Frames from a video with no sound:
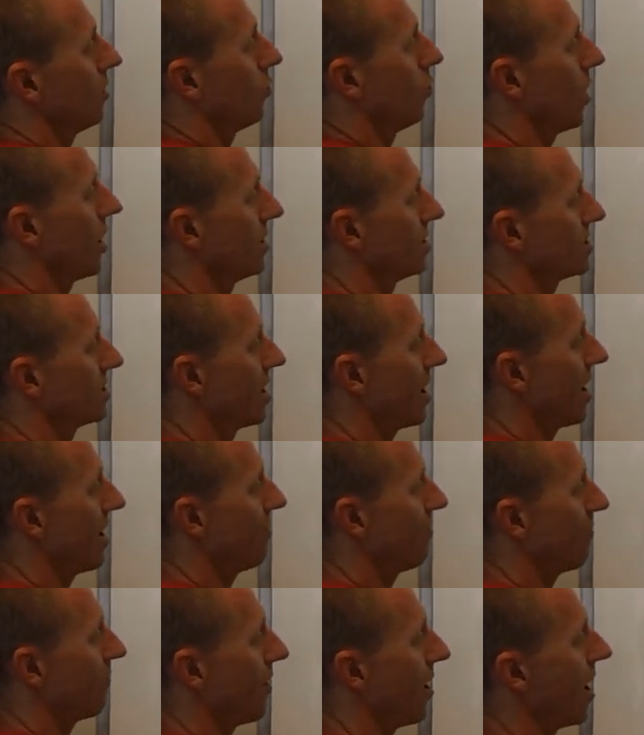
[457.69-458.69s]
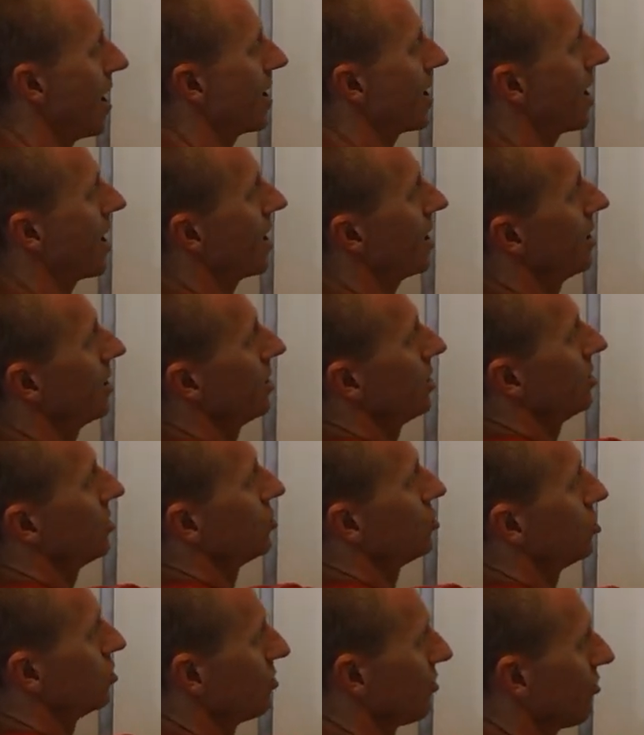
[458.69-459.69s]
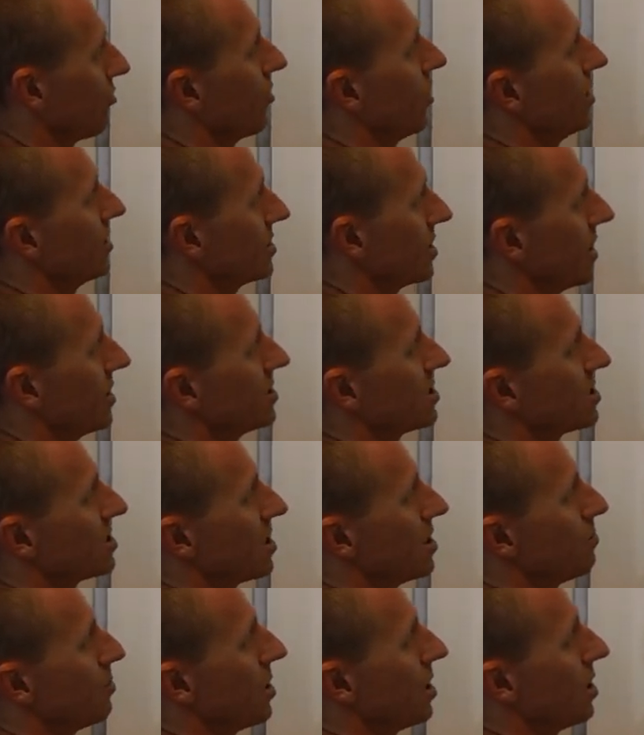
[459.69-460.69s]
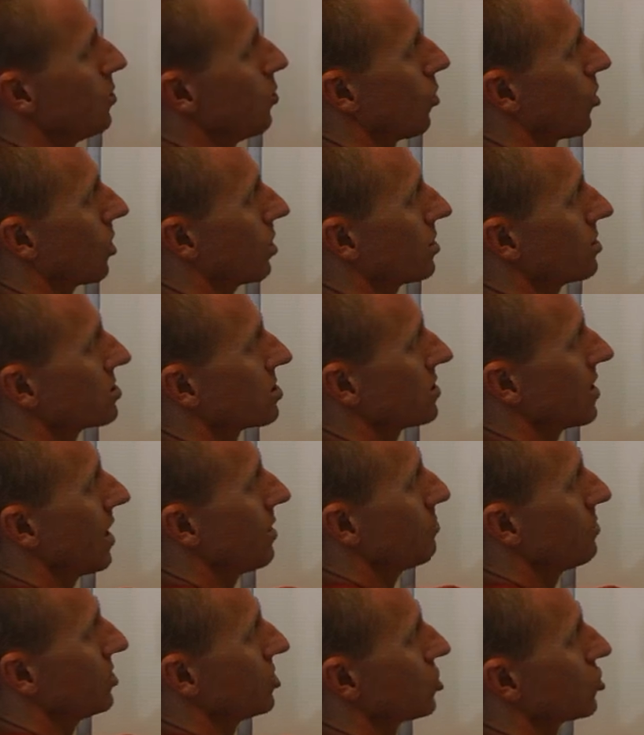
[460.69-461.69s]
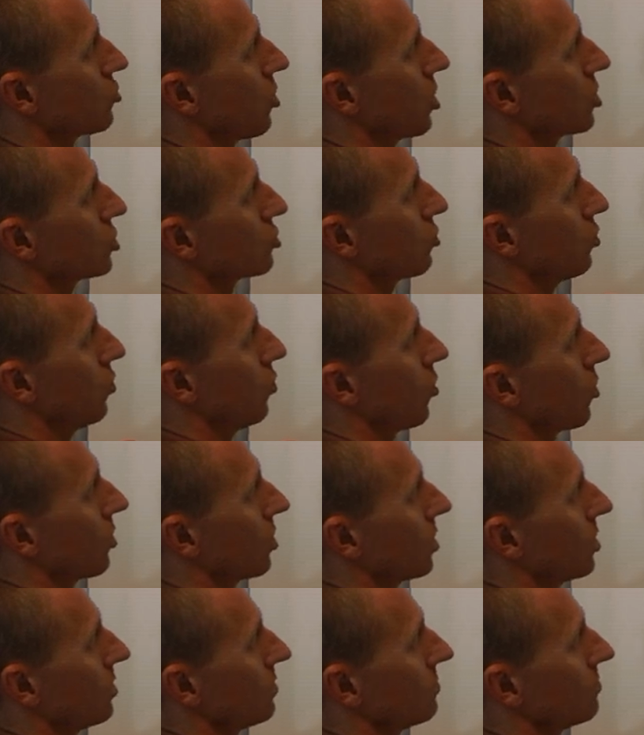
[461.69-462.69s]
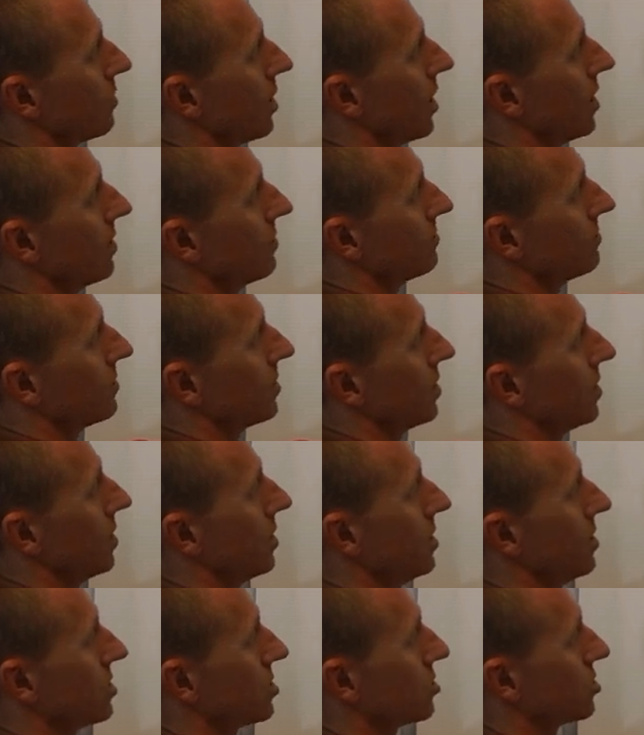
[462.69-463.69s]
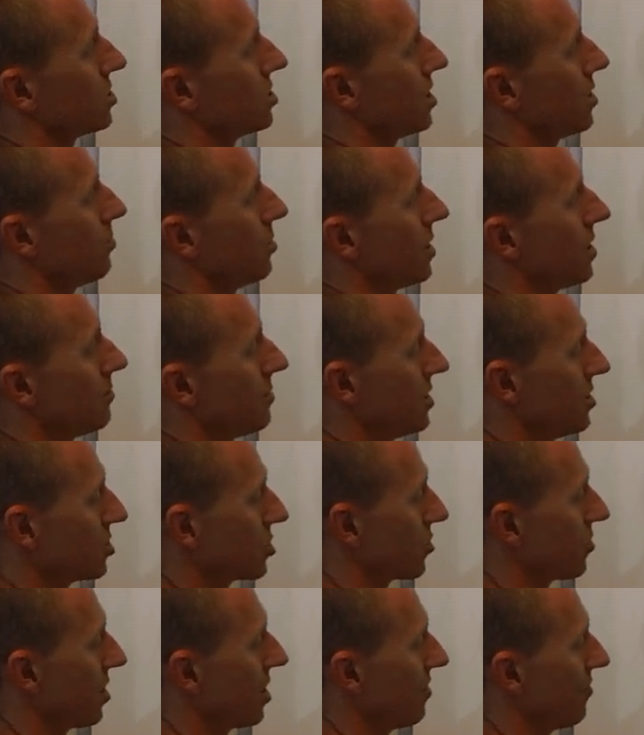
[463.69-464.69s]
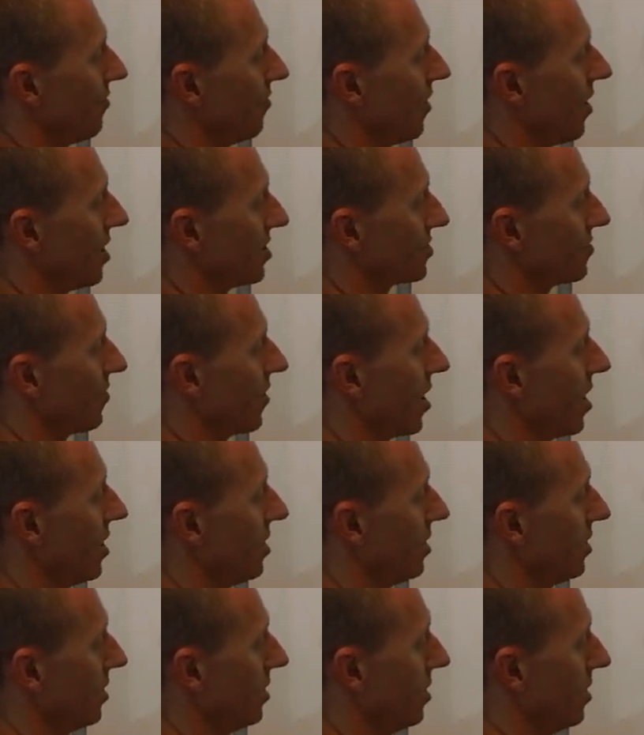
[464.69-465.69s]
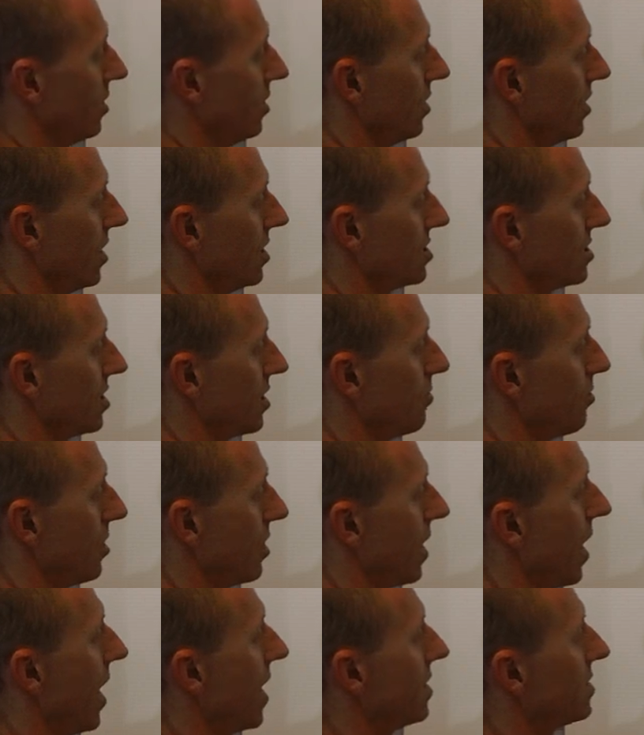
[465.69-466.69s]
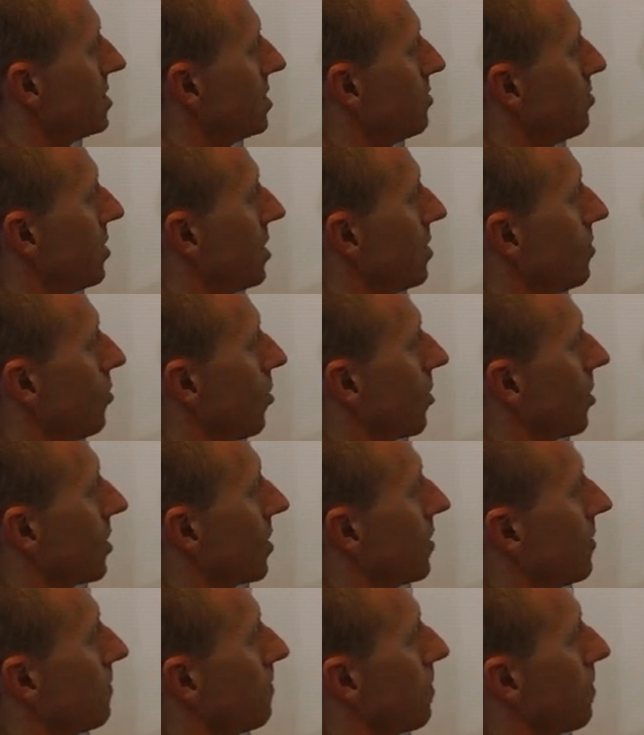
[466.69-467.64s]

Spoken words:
Wednesday, Friday, do the front end CP work, so that'd be structural work, right? So CP means creatine phosphate, CP, ATP work.